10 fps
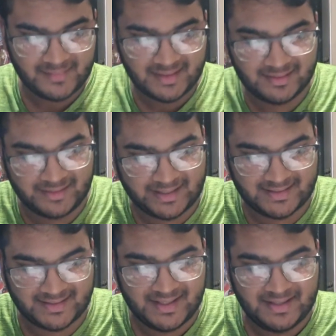
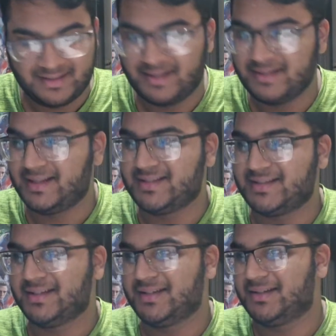that's that's
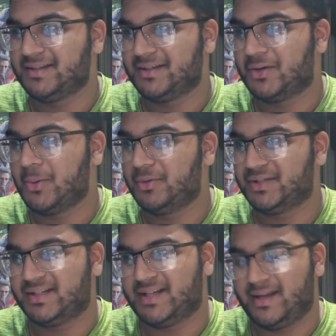the quote
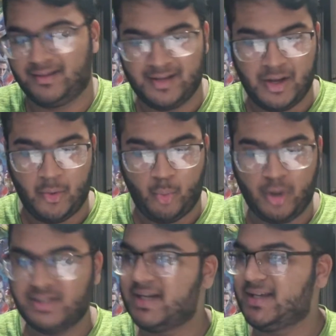of the day.
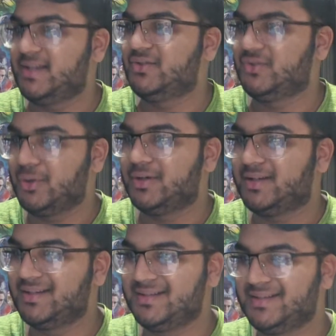Water is good.
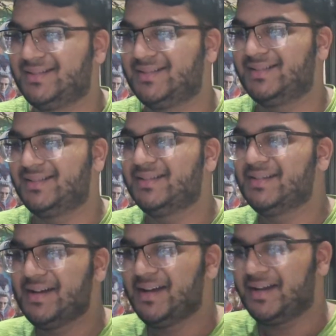
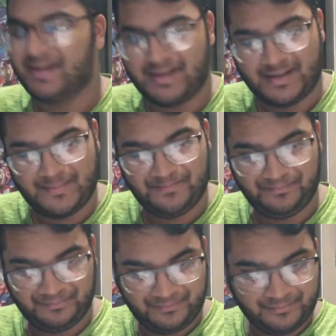
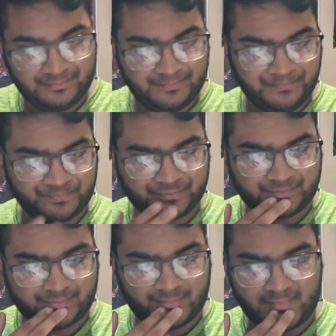um,
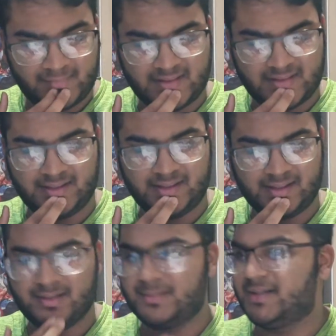See, that
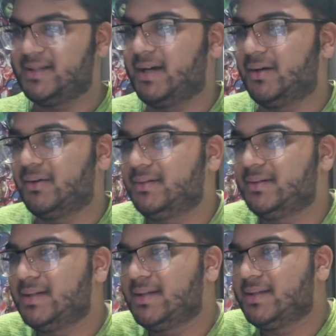comes down.
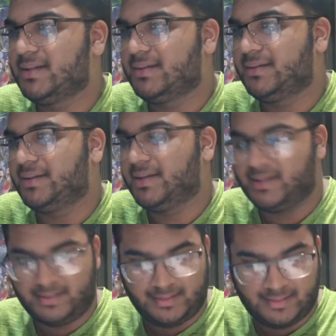
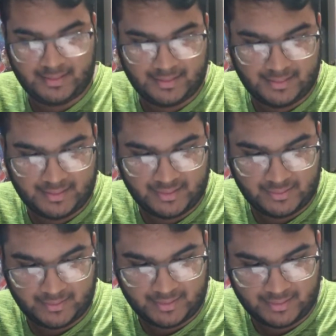Then this
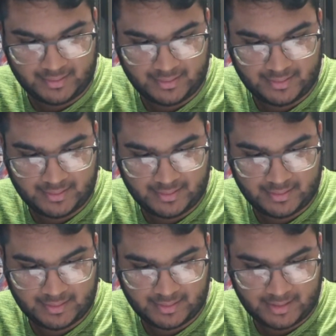will
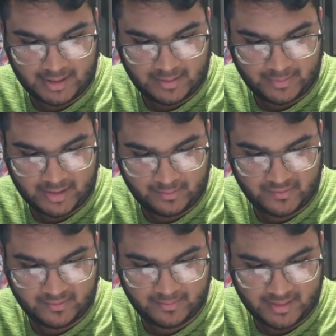come up
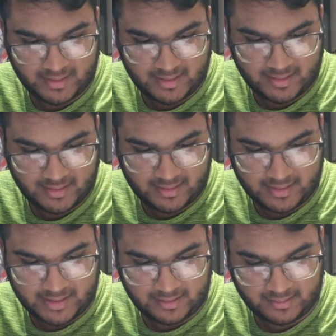from there, and
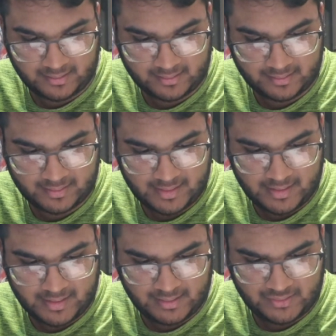that'll
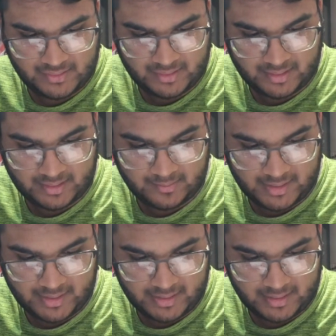come
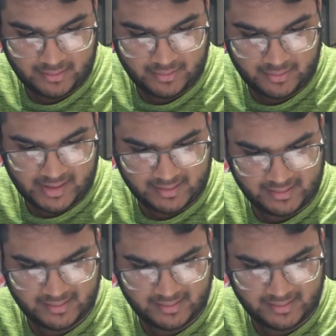below that.